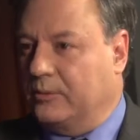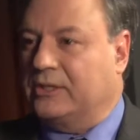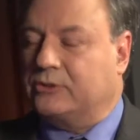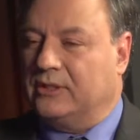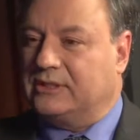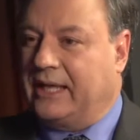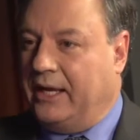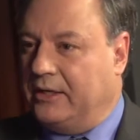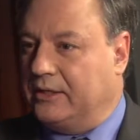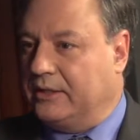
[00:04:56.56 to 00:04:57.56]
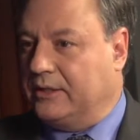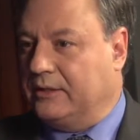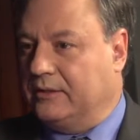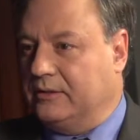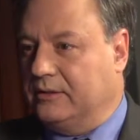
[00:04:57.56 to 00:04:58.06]
Restaurants
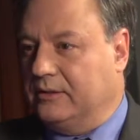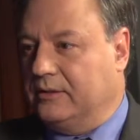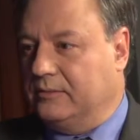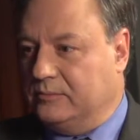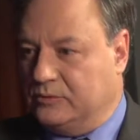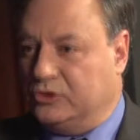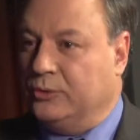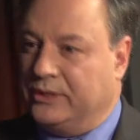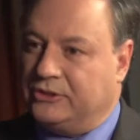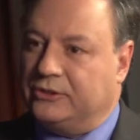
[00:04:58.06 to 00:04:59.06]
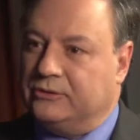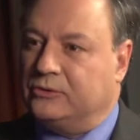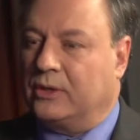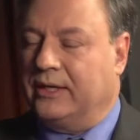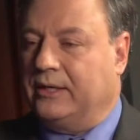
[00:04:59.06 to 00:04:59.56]
Canada doing to
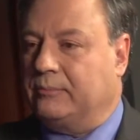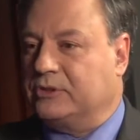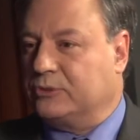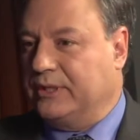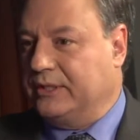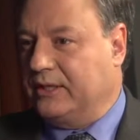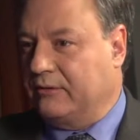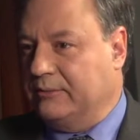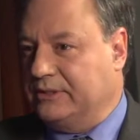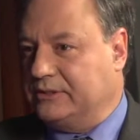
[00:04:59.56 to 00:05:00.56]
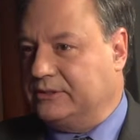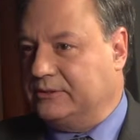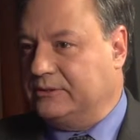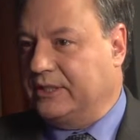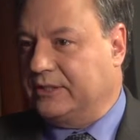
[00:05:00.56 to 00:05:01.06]
try and persuade the government
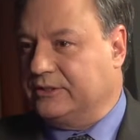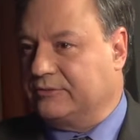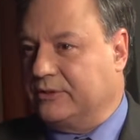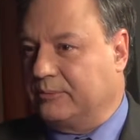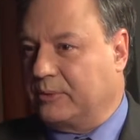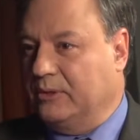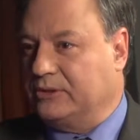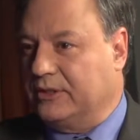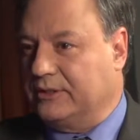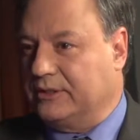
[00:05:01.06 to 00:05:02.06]
to take a different approach on